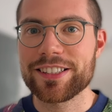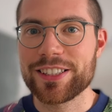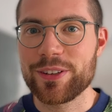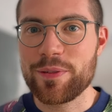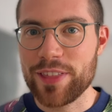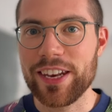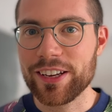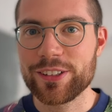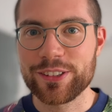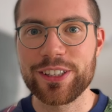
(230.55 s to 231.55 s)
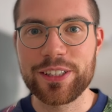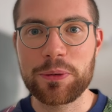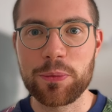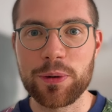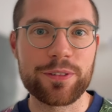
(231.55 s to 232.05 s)
so then I
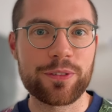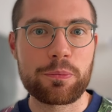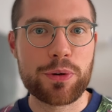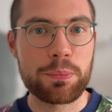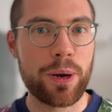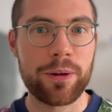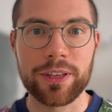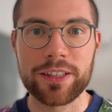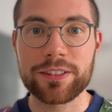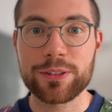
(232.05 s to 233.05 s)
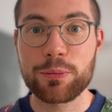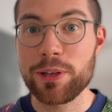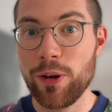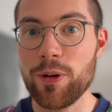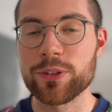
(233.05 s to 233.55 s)
continued with preparing it to be
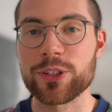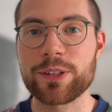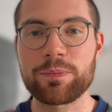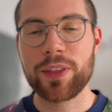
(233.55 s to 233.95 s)
launched.